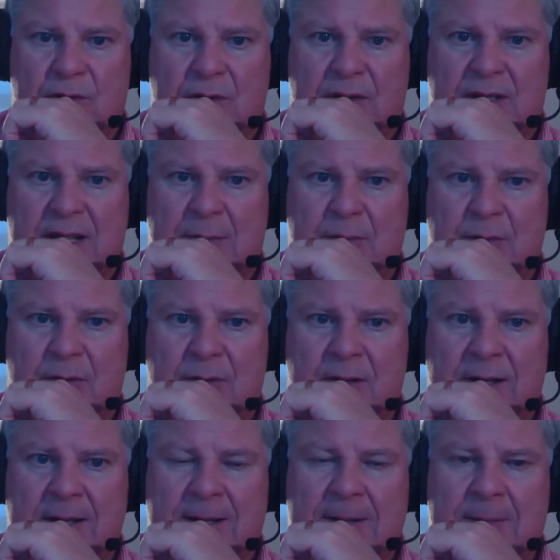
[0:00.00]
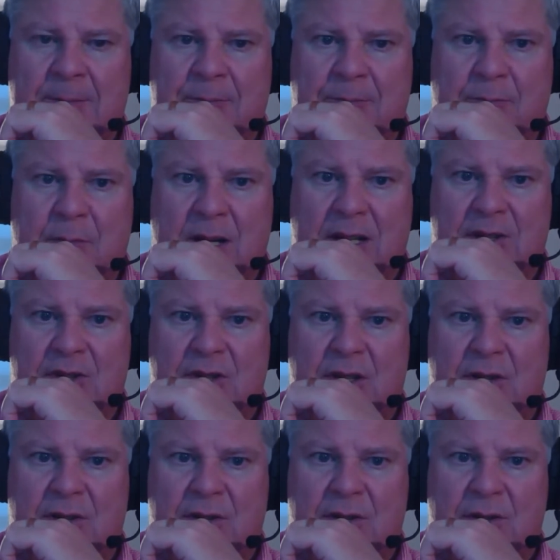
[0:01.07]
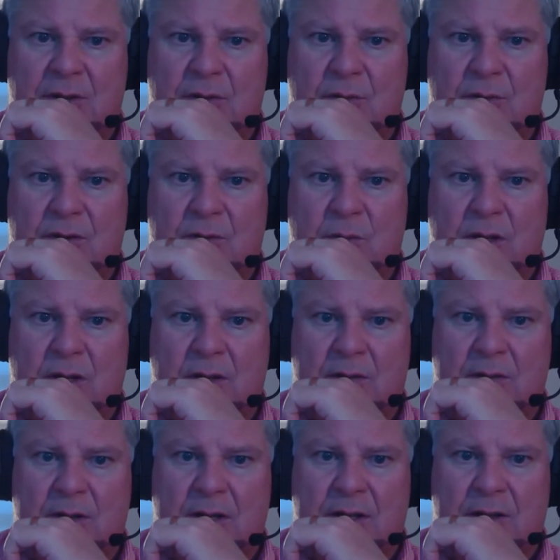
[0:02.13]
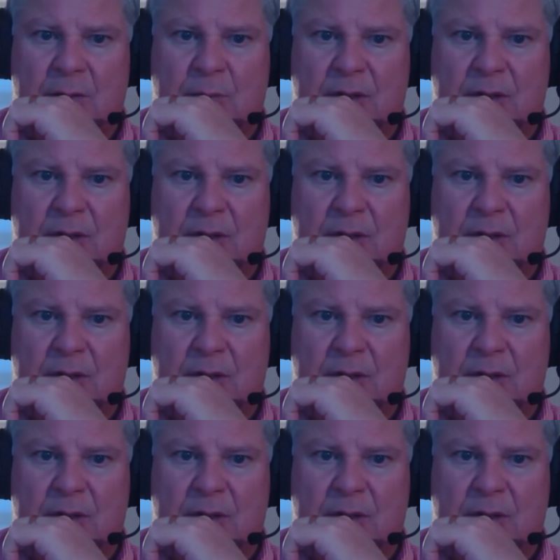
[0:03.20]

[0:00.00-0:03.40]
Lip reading: For example, My shared queue was well over 100